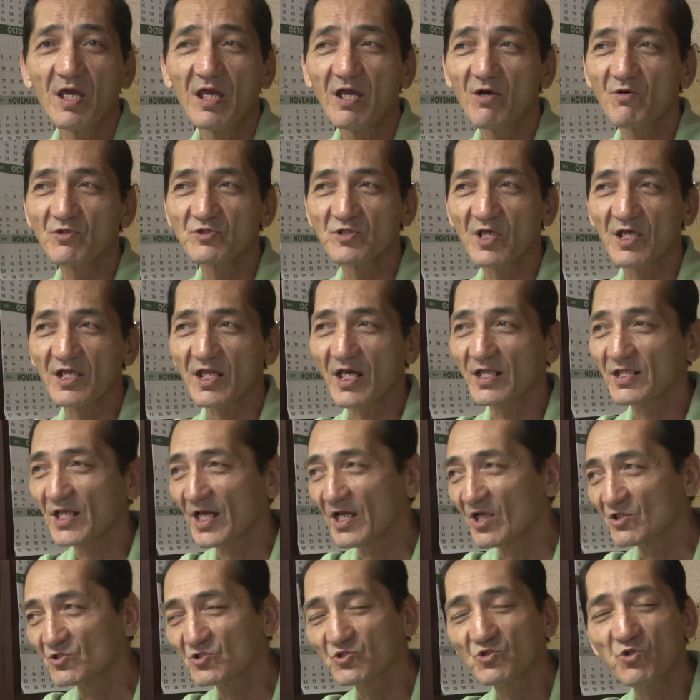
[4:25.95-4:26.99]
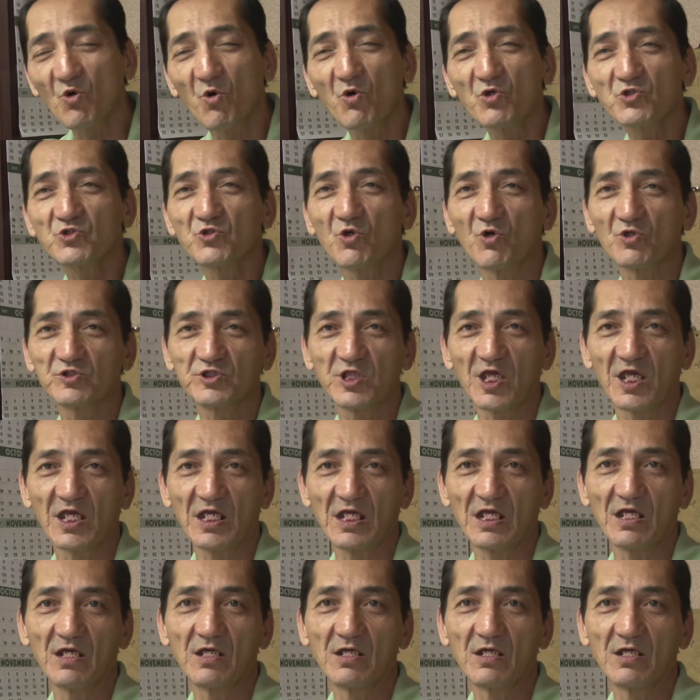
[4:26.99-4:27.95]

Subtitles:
It was like a social thing.